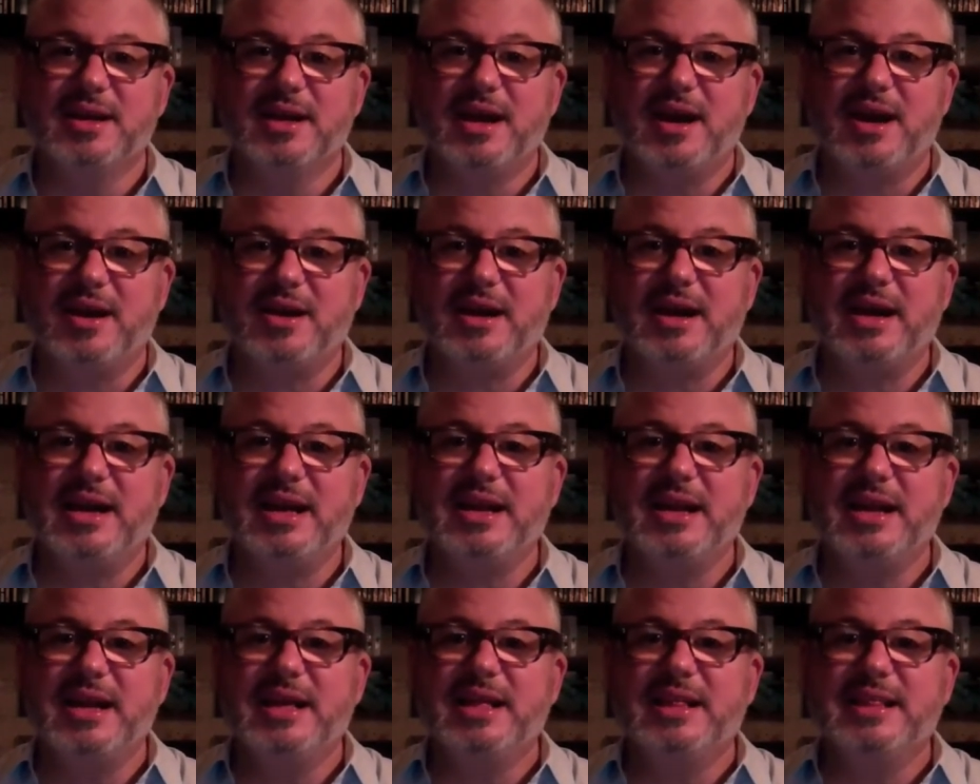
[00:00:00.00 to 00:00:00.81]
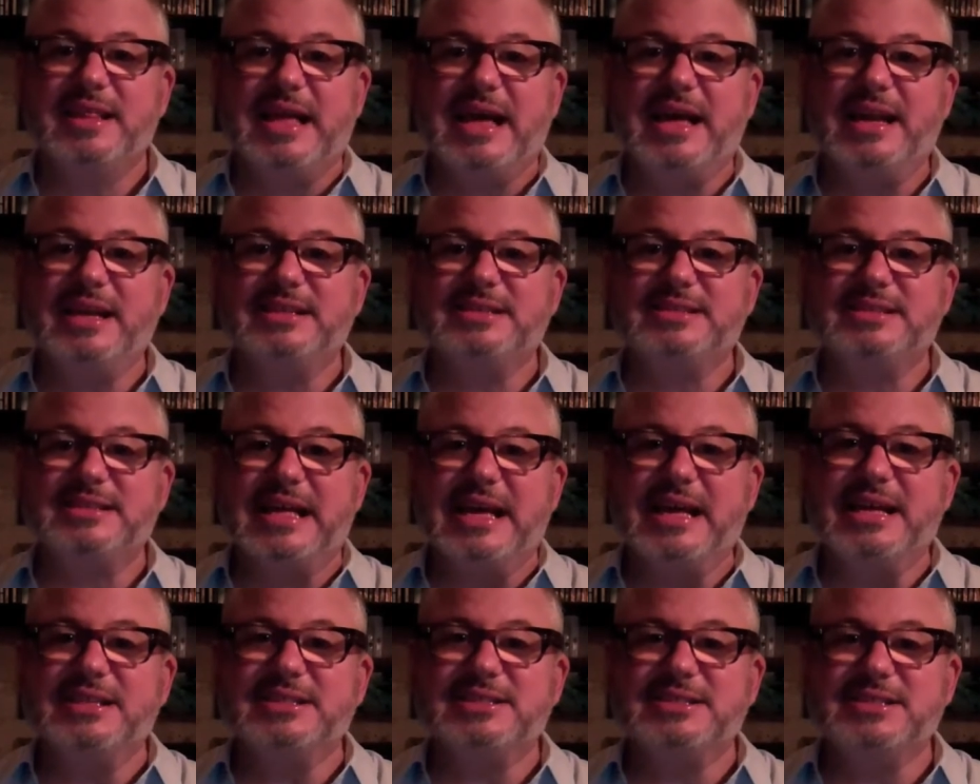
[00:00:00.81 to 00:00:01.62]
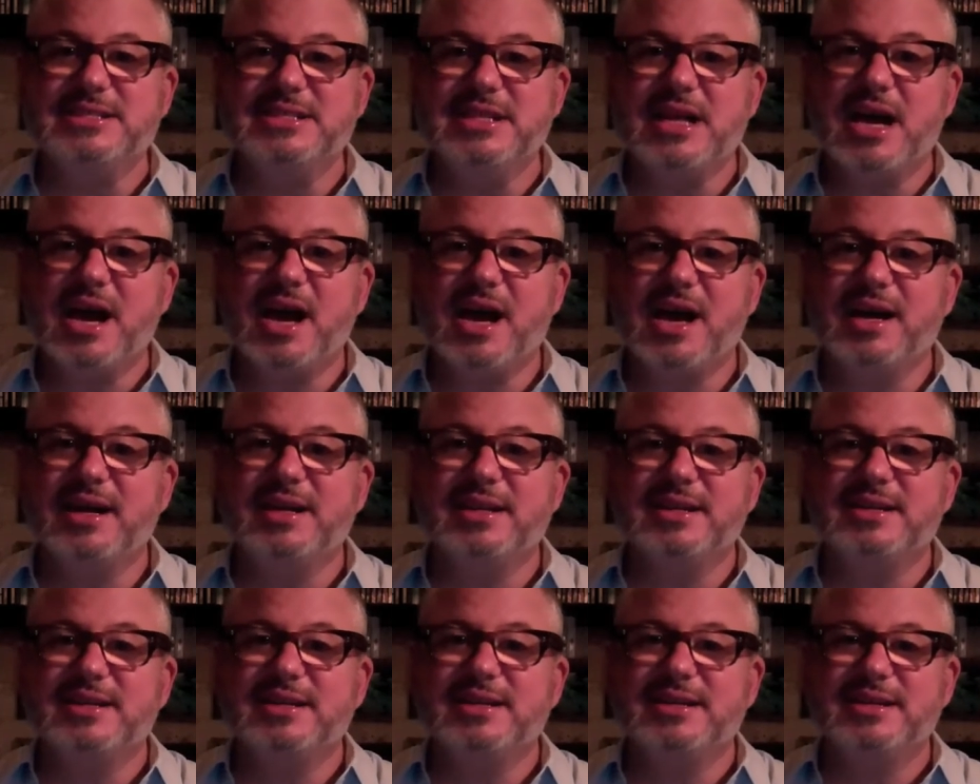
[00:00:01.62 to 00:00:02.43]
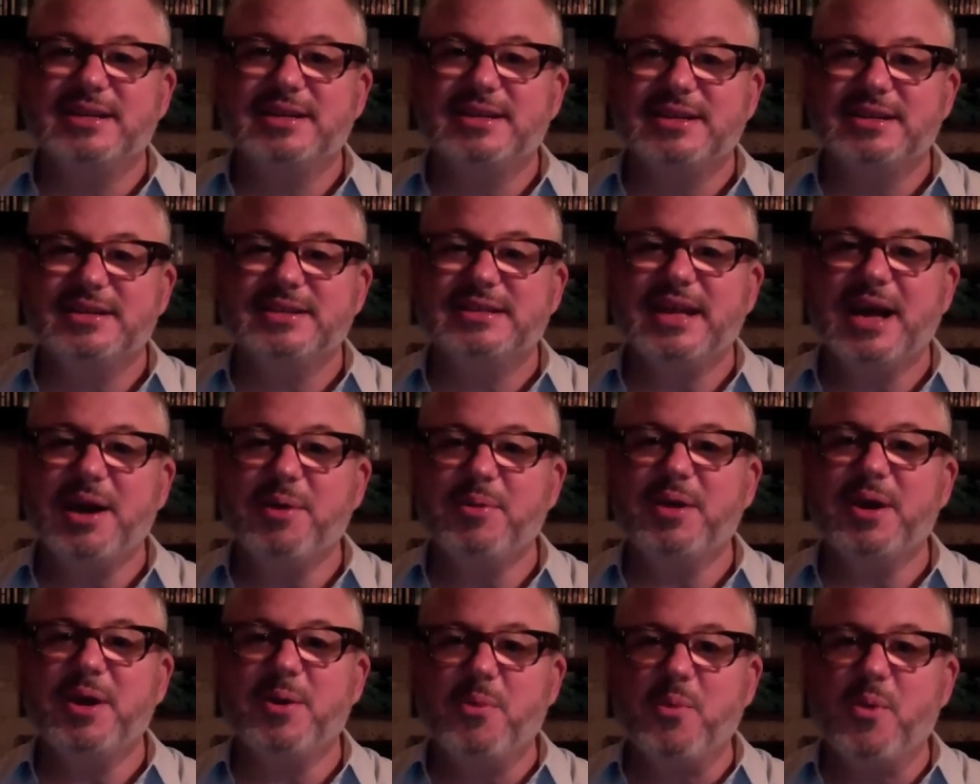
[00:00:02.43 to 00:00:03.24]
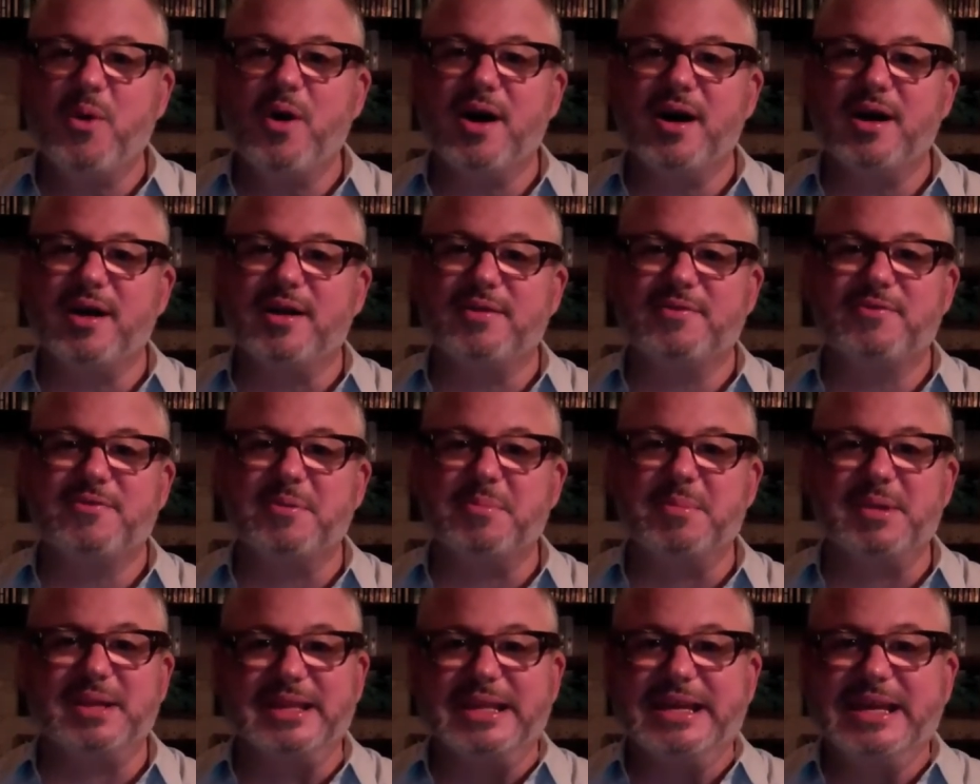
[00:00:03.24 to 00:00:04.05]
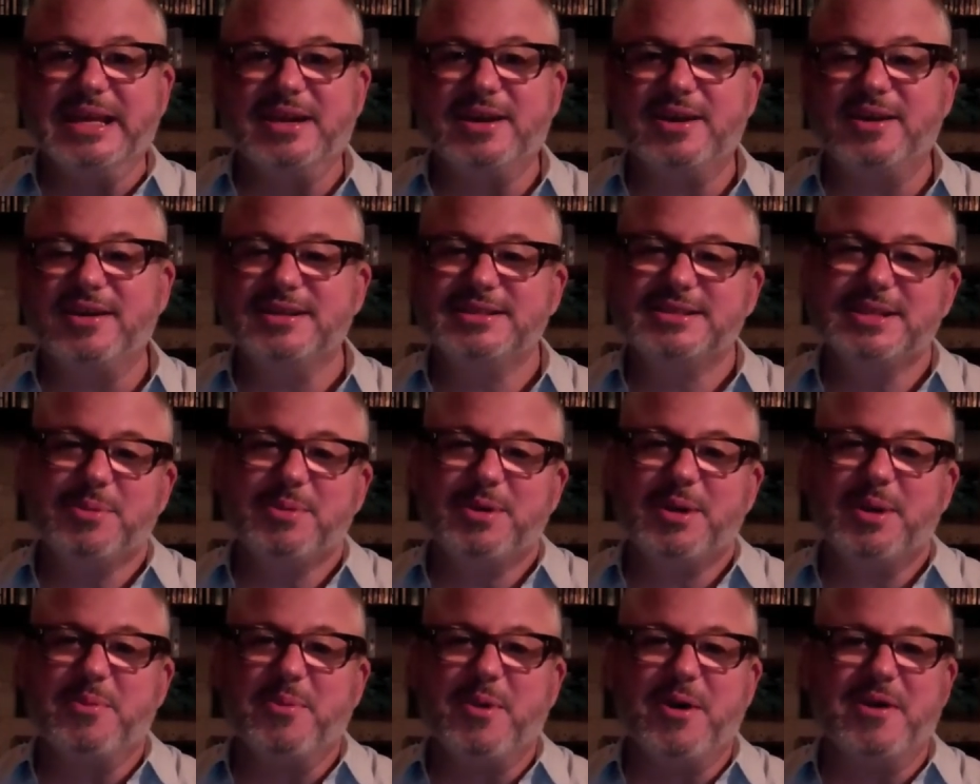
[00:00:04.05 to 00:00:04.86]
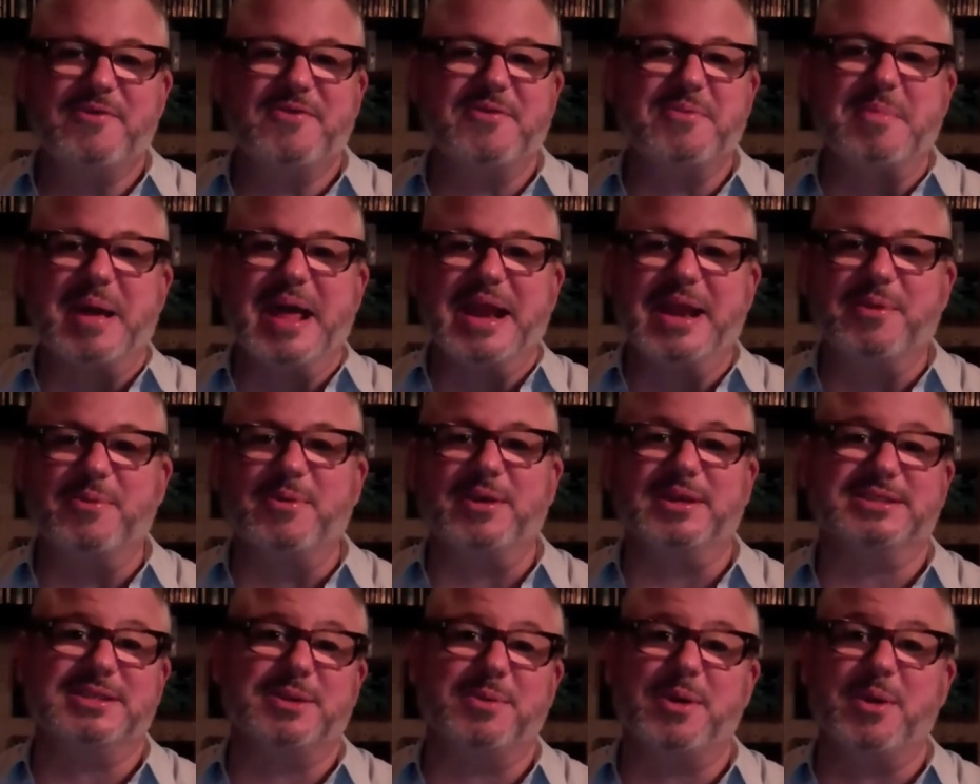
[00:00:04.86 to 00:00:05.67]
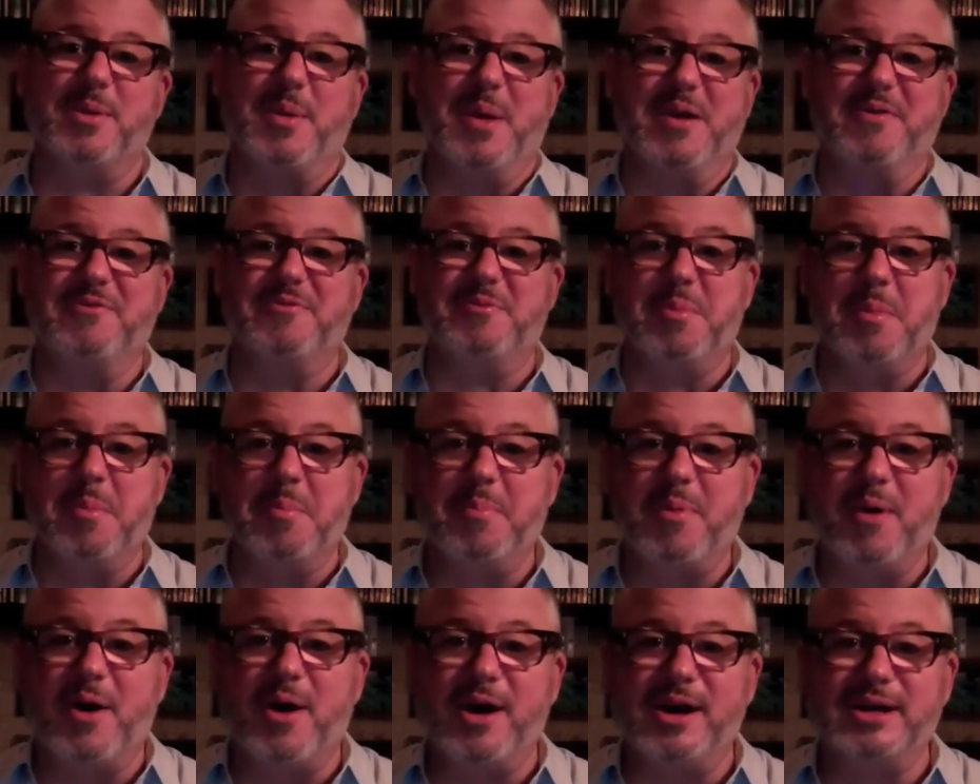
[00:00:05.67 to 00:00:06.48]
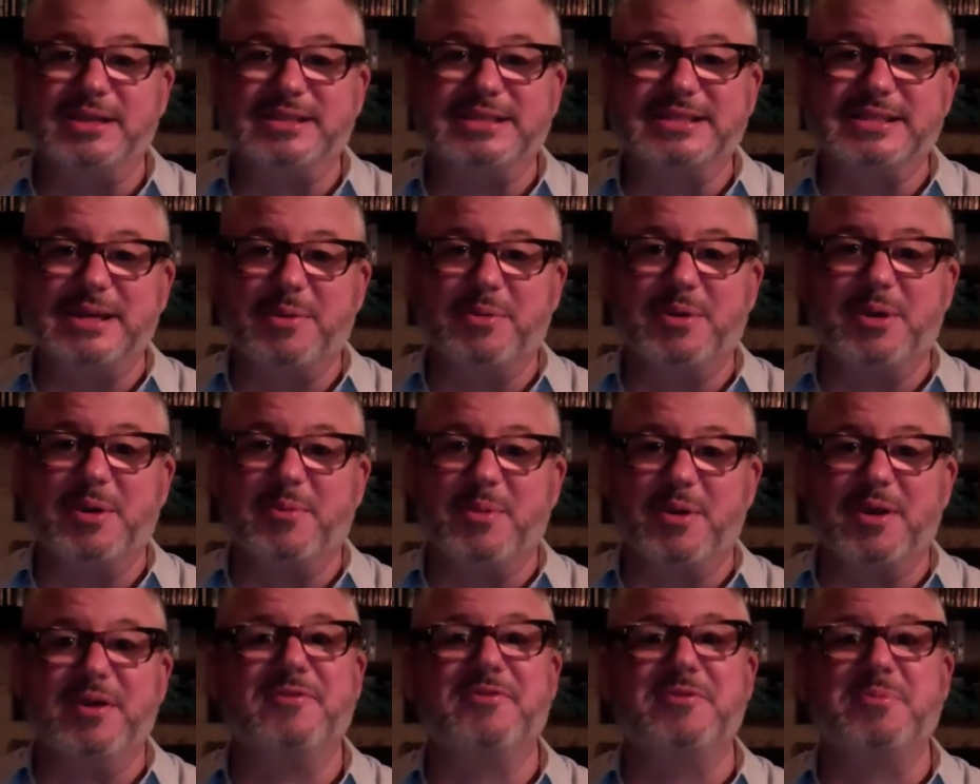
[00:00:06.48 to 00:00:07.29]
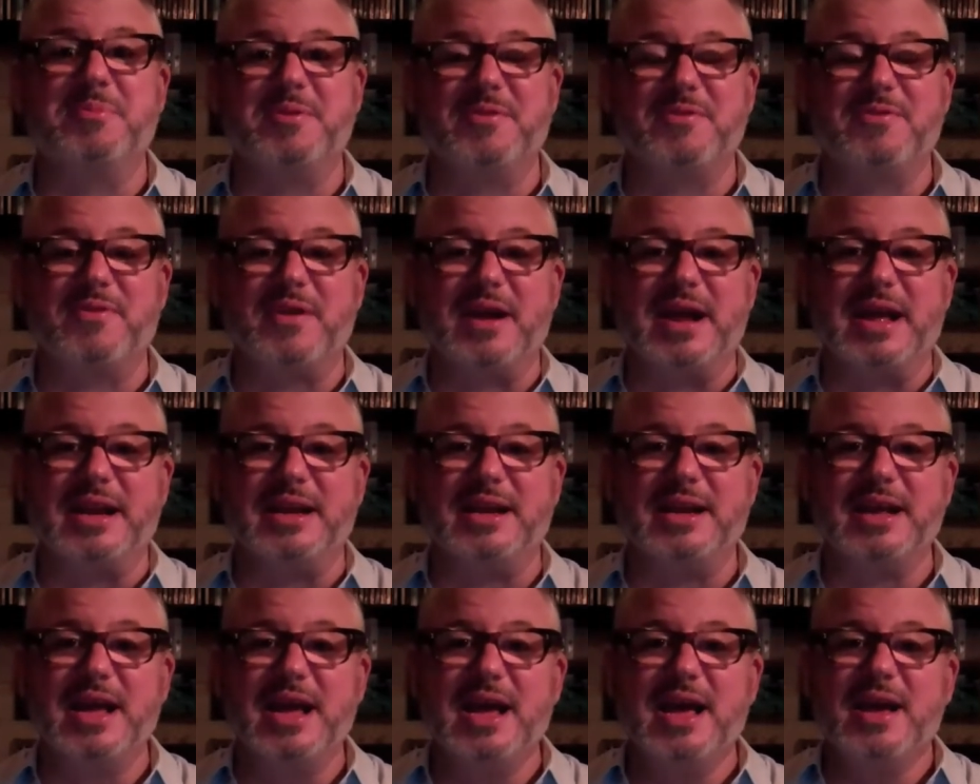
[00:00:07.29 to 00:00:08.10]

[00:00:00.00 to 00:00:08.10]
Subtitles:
Alright? That is not what I want from a leader. It's not what I want from anyone. It's not what I want from a boss. It's not what I want from a friend.